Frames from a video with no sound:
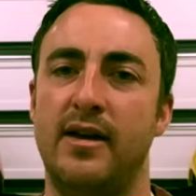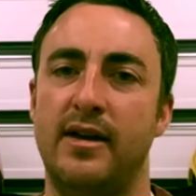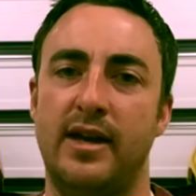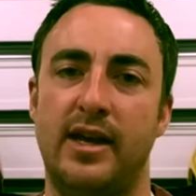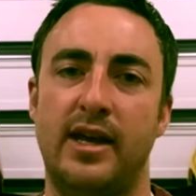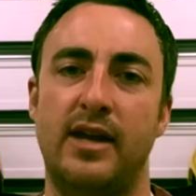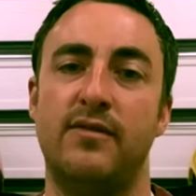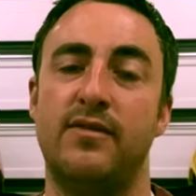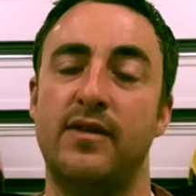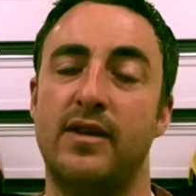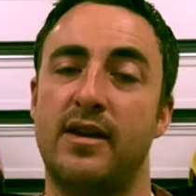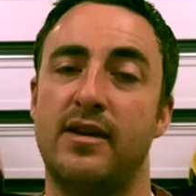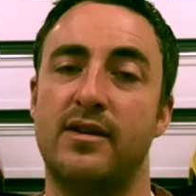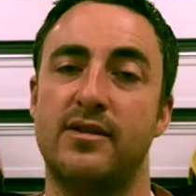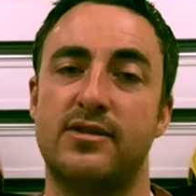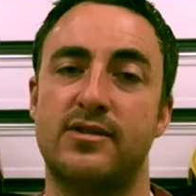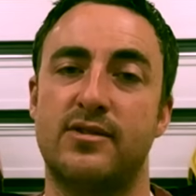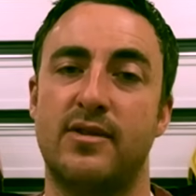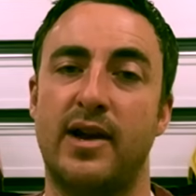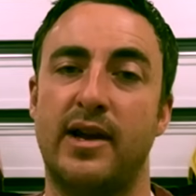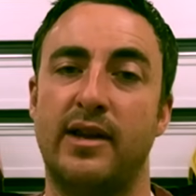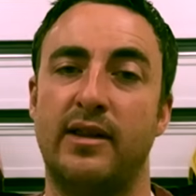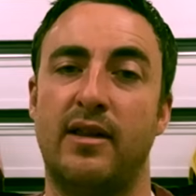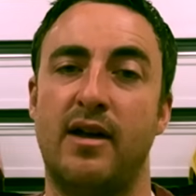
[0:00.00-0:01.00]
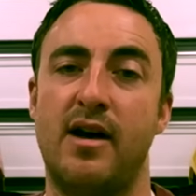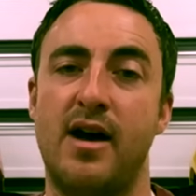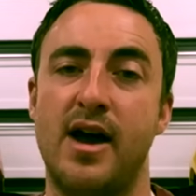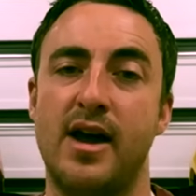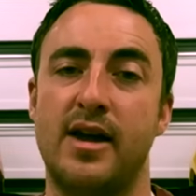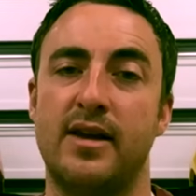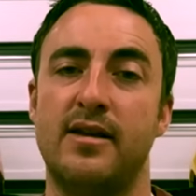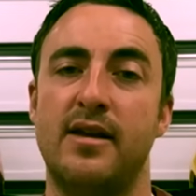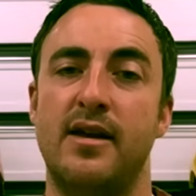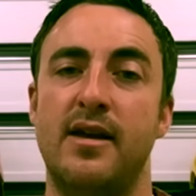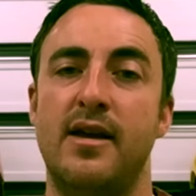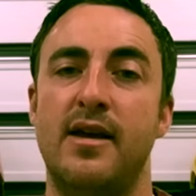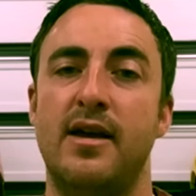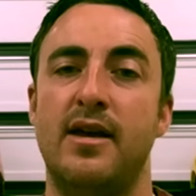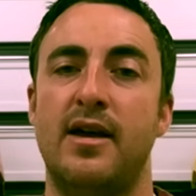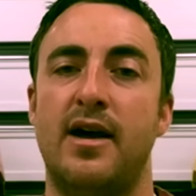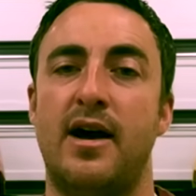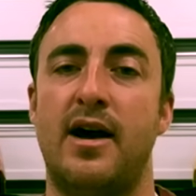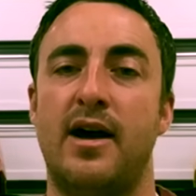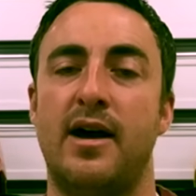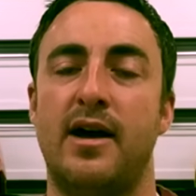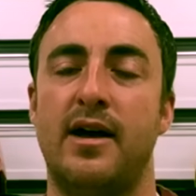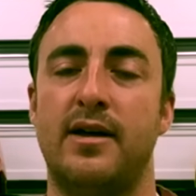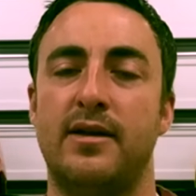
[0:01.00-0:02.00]
Even in a straight line.
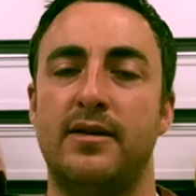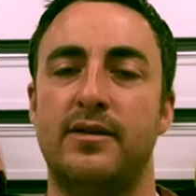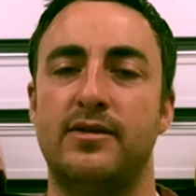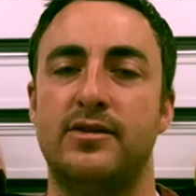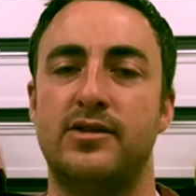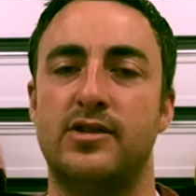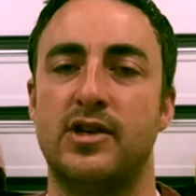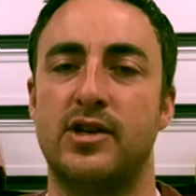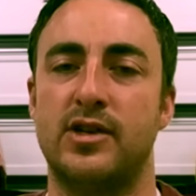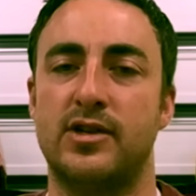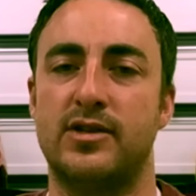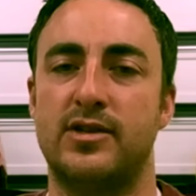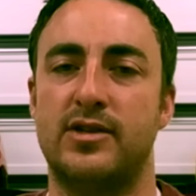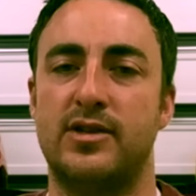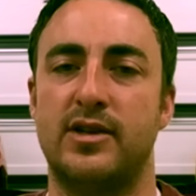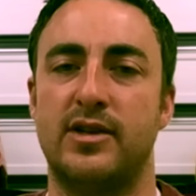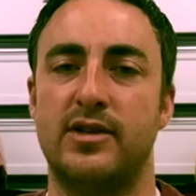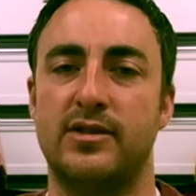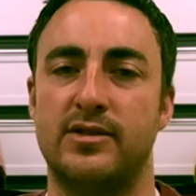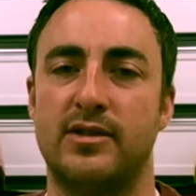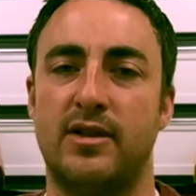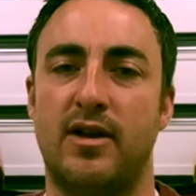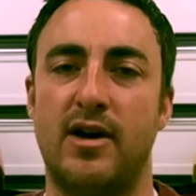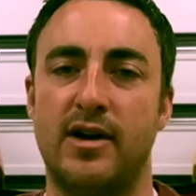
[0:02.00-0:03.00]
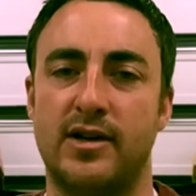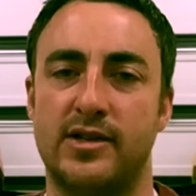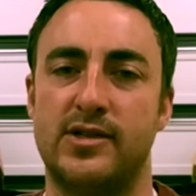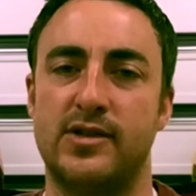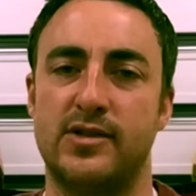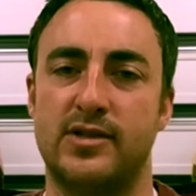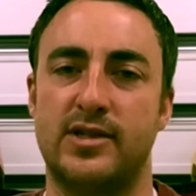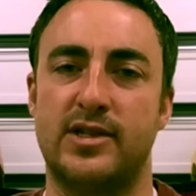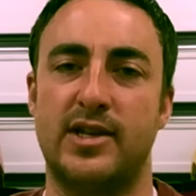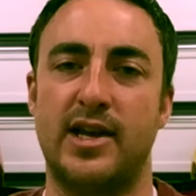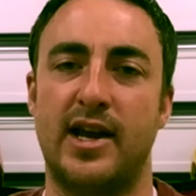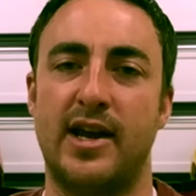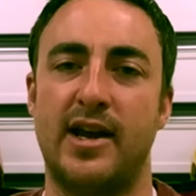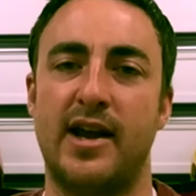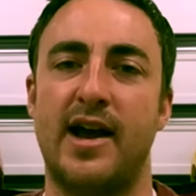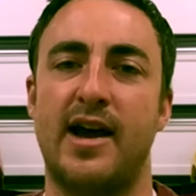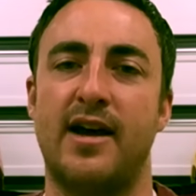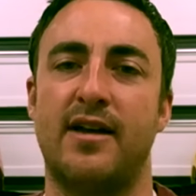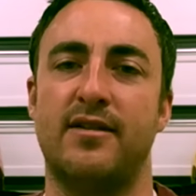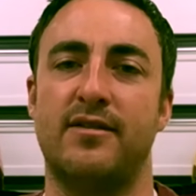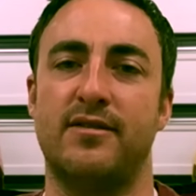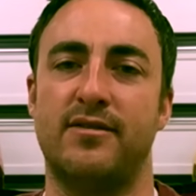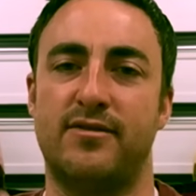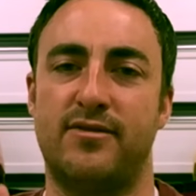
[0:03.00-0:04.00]
Uh, just as long as you're staying
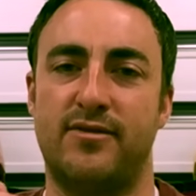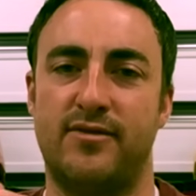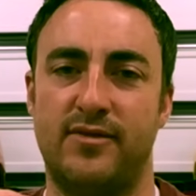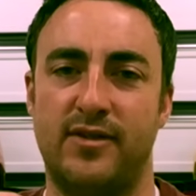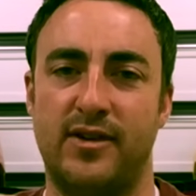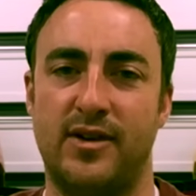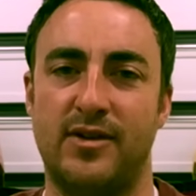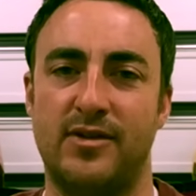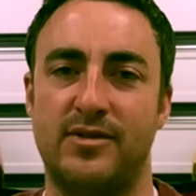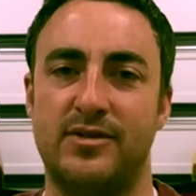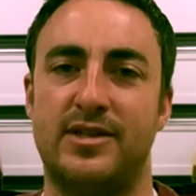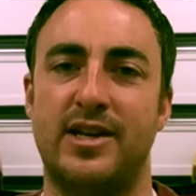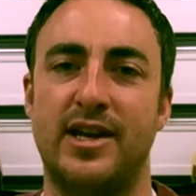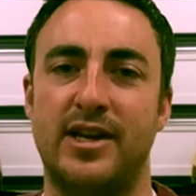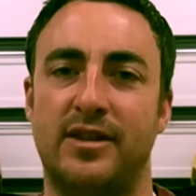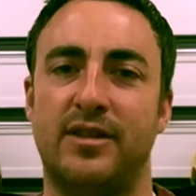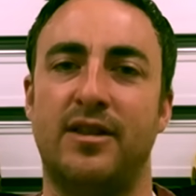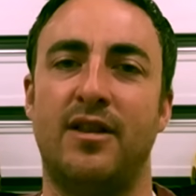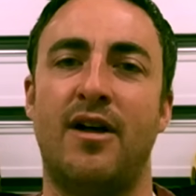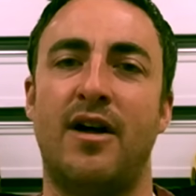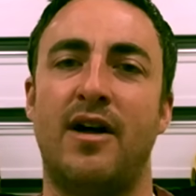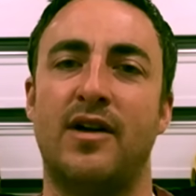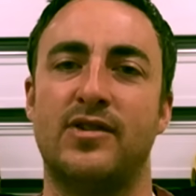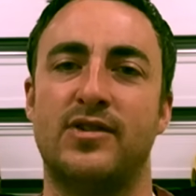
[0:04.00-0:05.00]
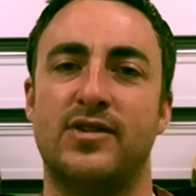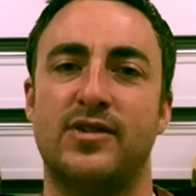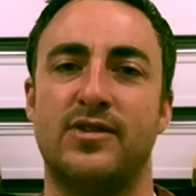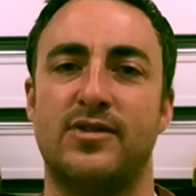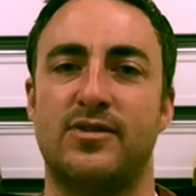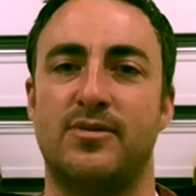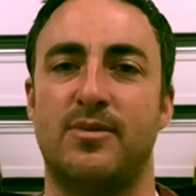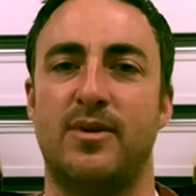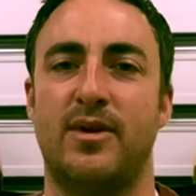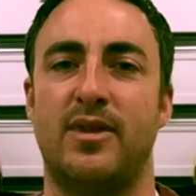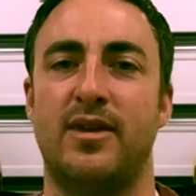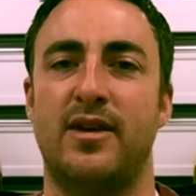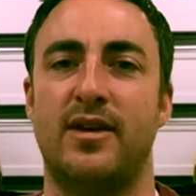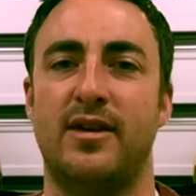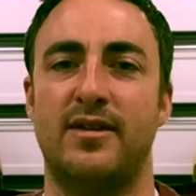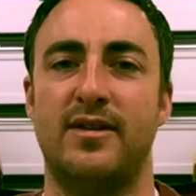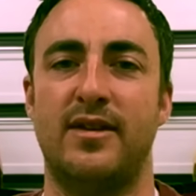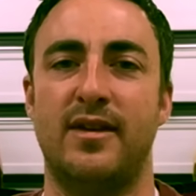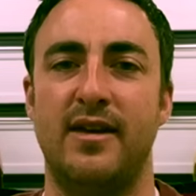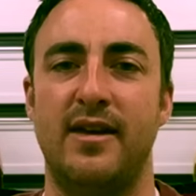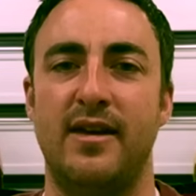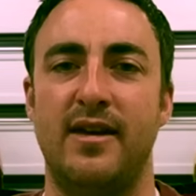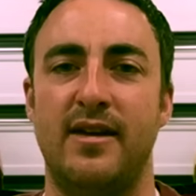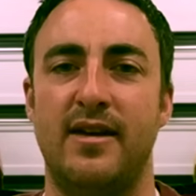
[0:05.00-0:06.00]
out of you know dead launches with it,
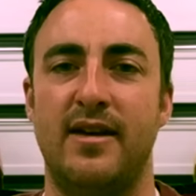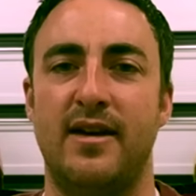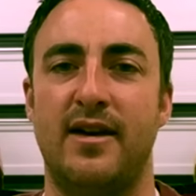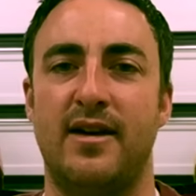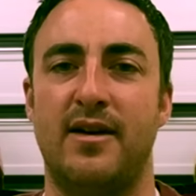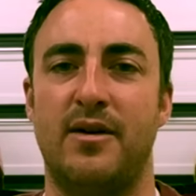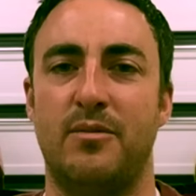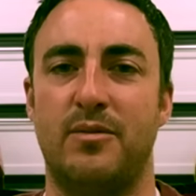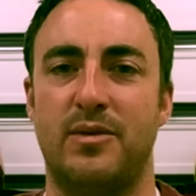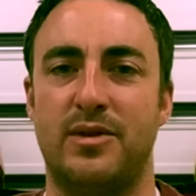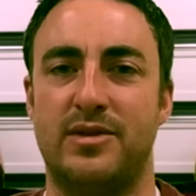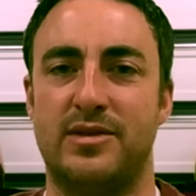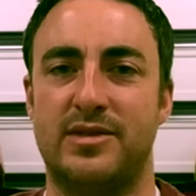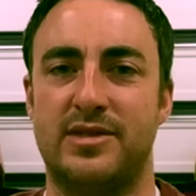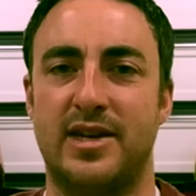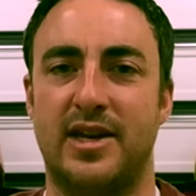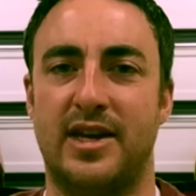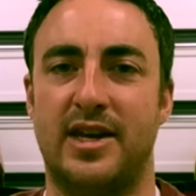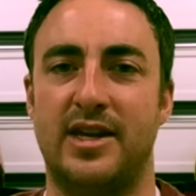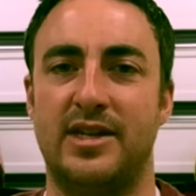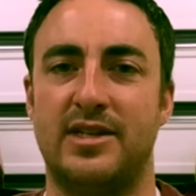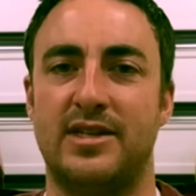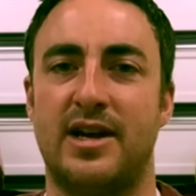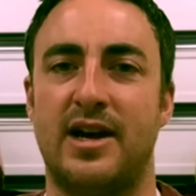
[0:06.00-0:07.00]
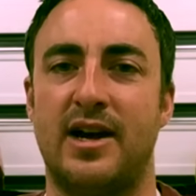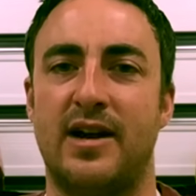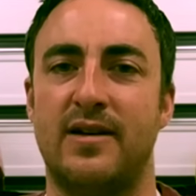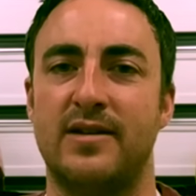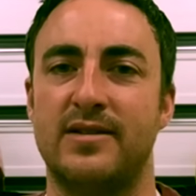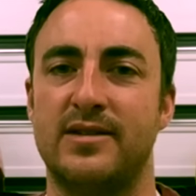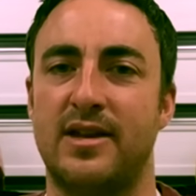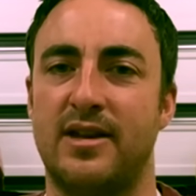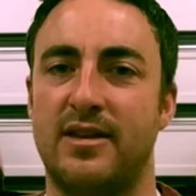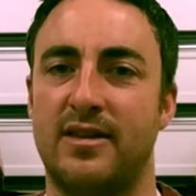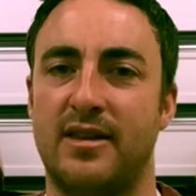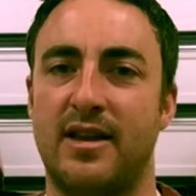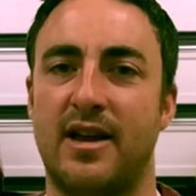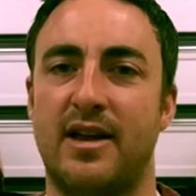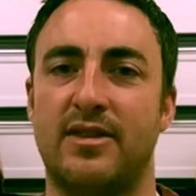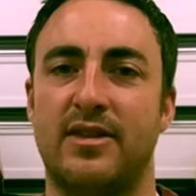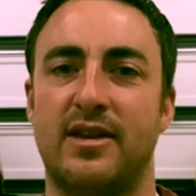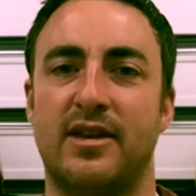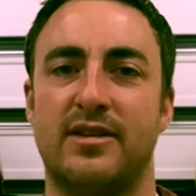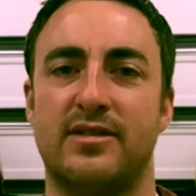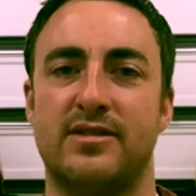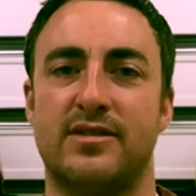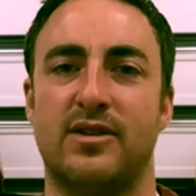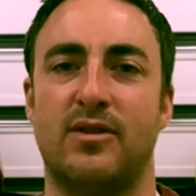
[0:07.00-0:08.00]
uh, with sticky tires, I, I
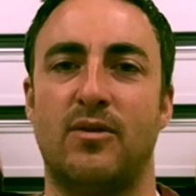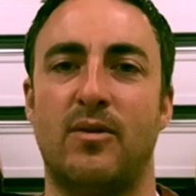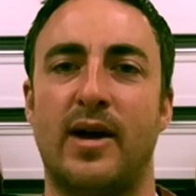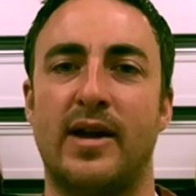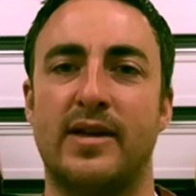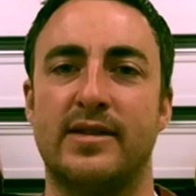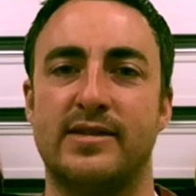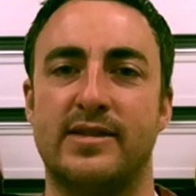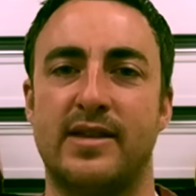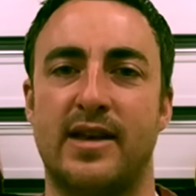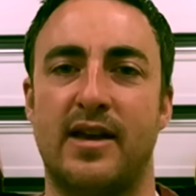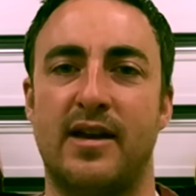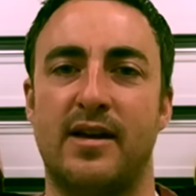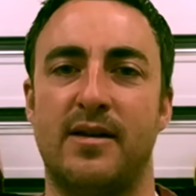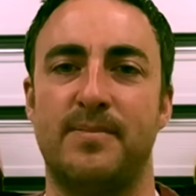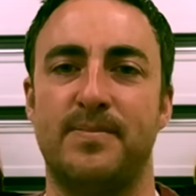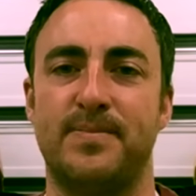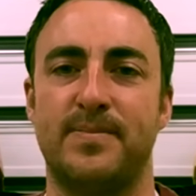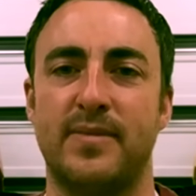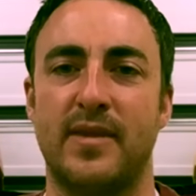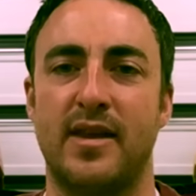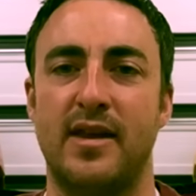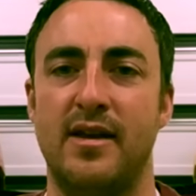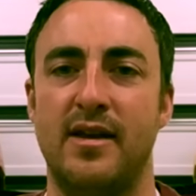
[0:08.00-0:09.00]
think it's a great setup.